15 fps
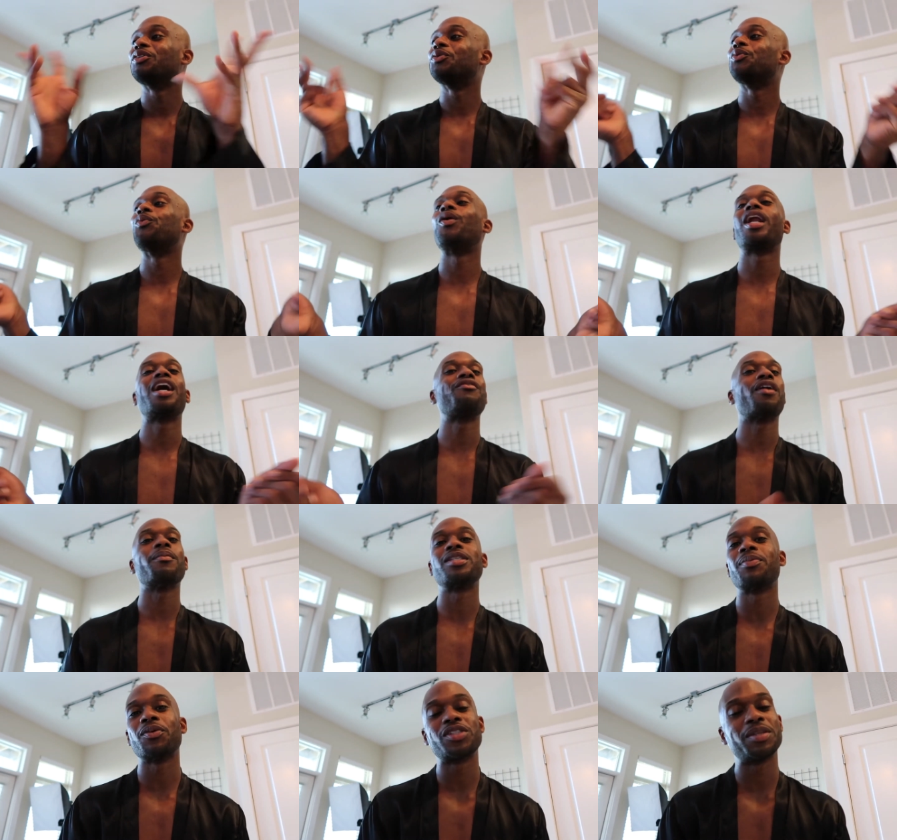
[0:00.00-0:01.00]
whatever I'm
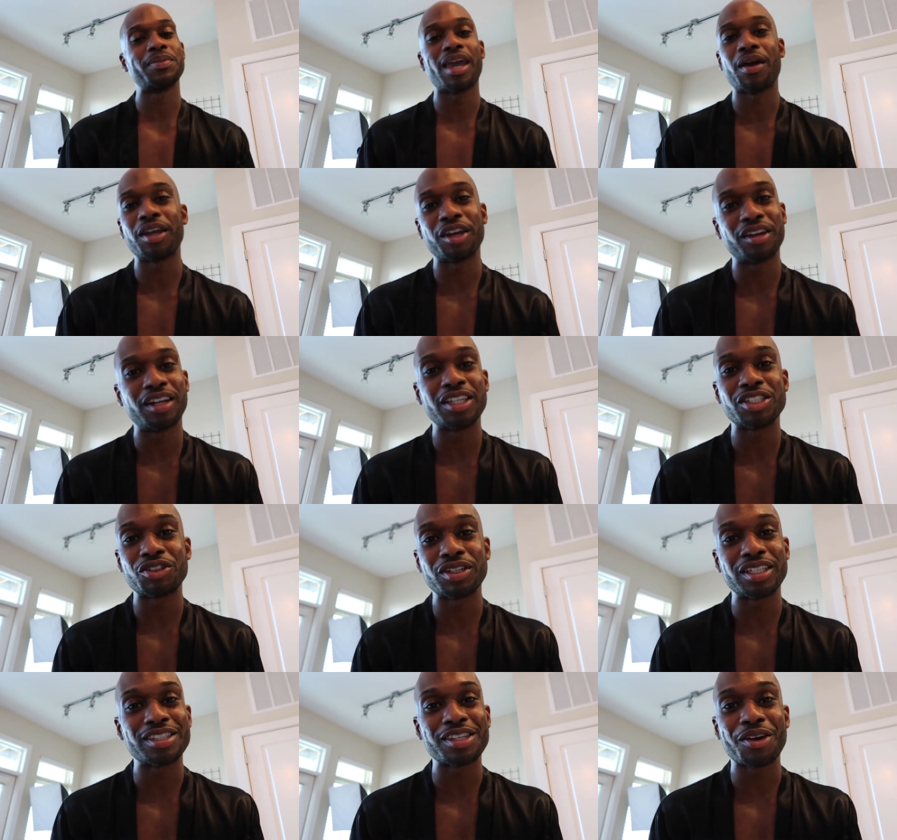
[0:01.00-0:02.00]
supposed to be out here in these
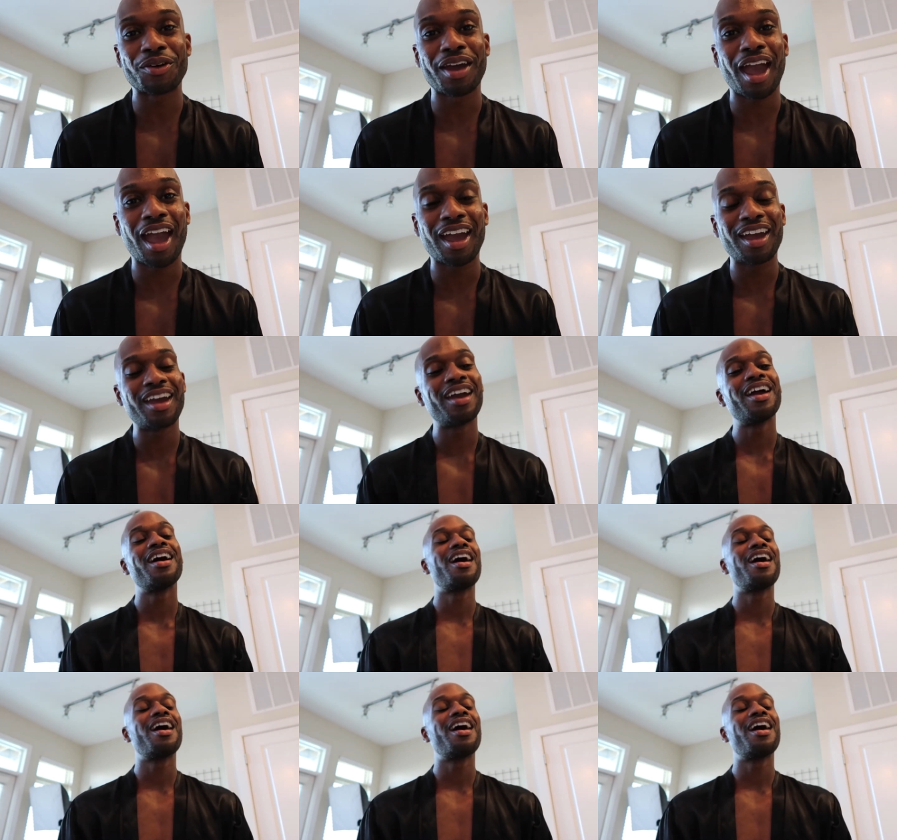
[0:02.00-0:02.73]
streets, okay?